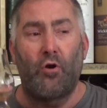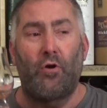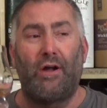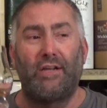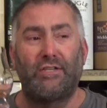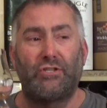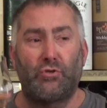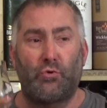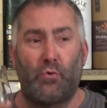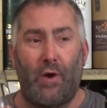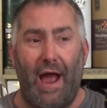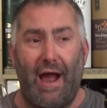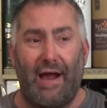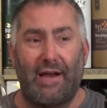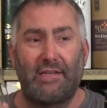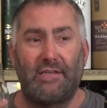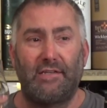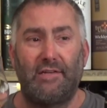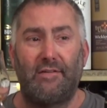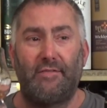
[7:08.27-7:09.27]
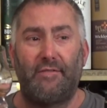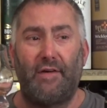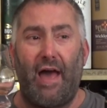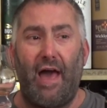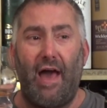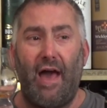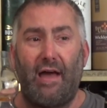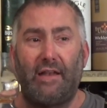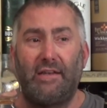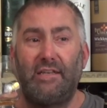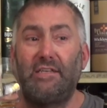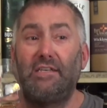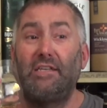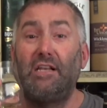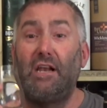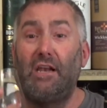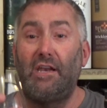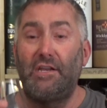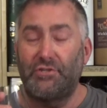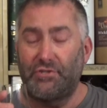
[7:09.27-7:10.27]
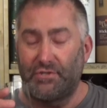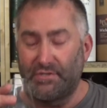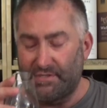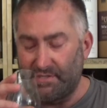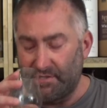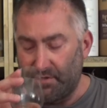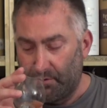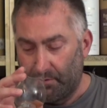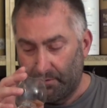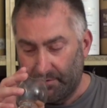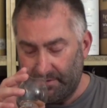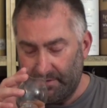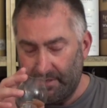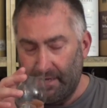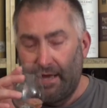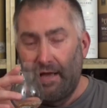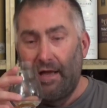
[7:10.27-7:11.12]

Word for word: attractive, and delicious nose.